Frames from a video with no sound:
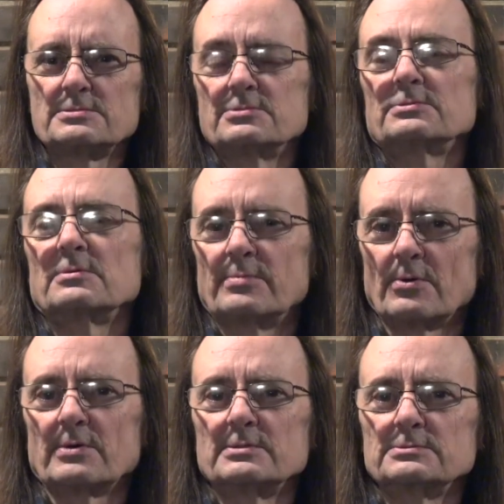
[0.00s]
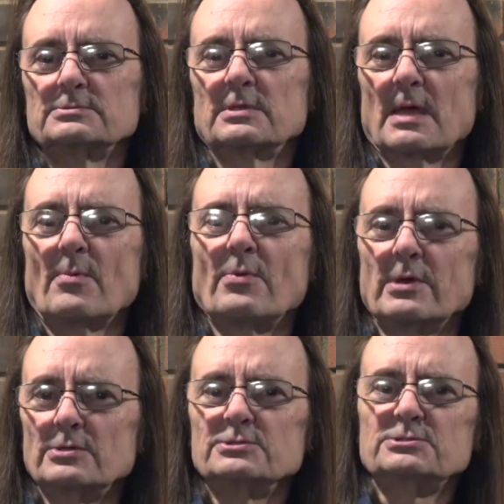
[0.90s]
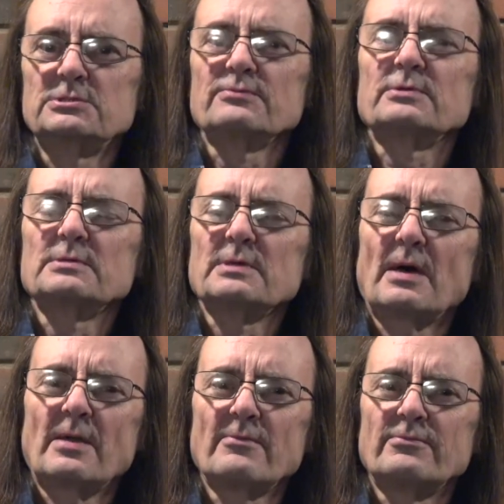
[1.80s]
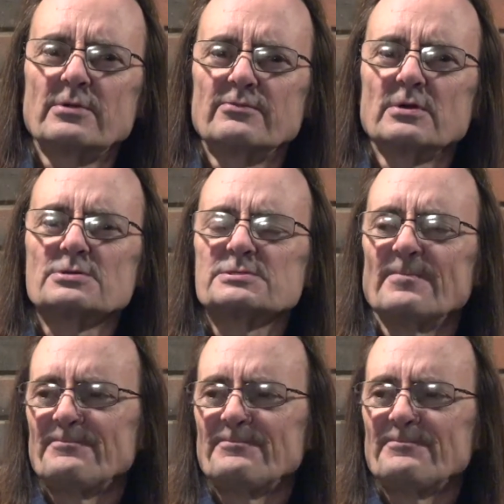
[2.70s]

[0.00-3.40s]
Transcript: Due to the broken cable, we couldn't shift out of reverse.